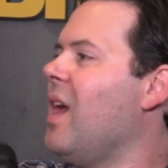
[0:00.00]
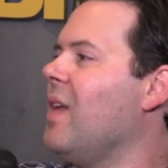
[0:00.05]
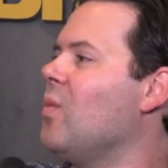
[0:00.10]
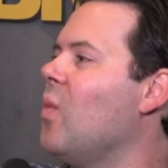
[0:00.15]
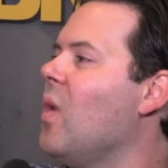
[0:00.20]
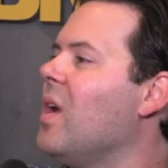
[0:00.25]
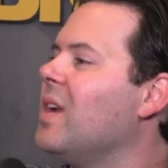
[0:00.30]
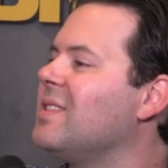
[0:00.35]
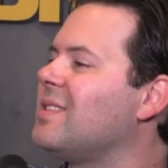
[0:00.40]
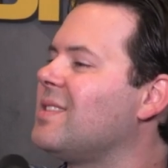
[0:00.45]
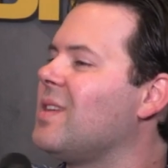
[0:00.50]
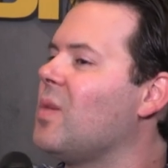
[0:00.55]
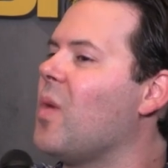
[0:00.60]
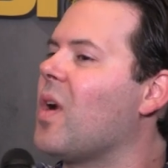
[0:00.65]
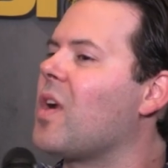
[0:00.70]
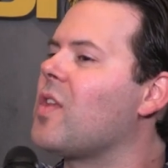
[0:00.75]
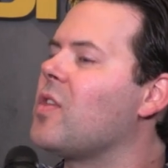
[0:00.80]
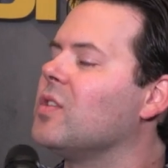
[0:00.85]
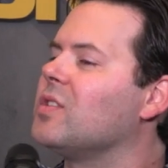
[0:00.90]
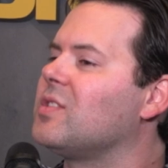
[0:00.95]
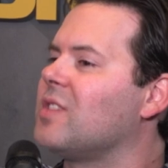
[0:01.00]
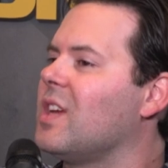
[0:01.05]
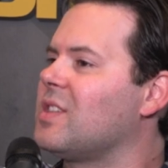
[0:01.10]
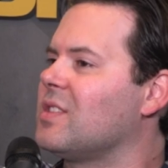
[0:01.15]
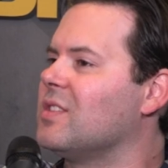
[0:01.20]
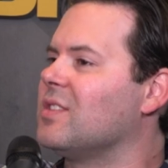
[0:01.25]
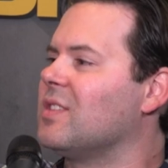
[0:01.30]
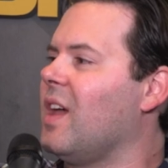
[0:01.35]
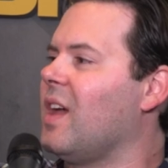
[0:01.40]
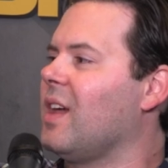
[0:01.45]
And what are those
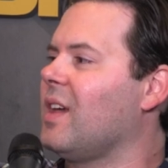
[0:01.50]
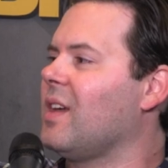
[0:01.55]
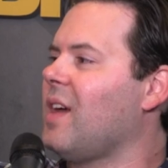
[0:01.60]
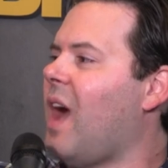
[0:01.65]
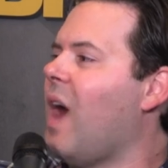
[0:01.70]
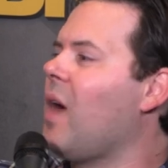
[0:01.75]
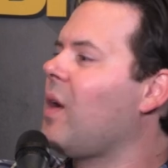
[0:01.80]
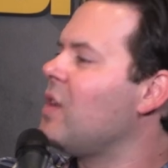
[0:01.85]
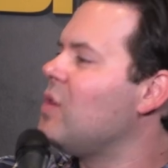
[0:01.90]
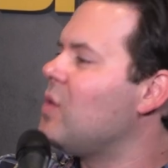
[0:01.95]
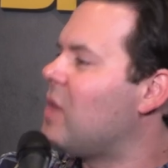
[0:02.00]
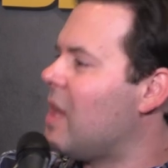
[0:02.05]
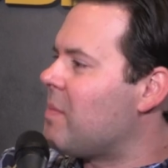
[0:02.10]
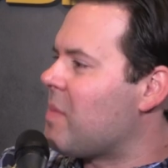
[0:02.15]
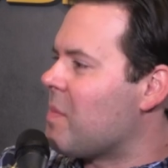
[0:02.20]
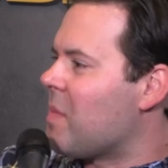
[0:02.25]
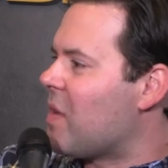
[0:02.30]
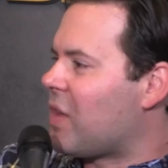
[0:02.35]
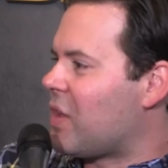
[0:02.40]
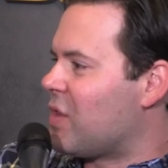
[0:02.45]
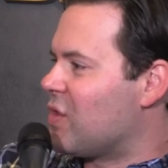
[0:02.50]
sessions like? How can you keep them under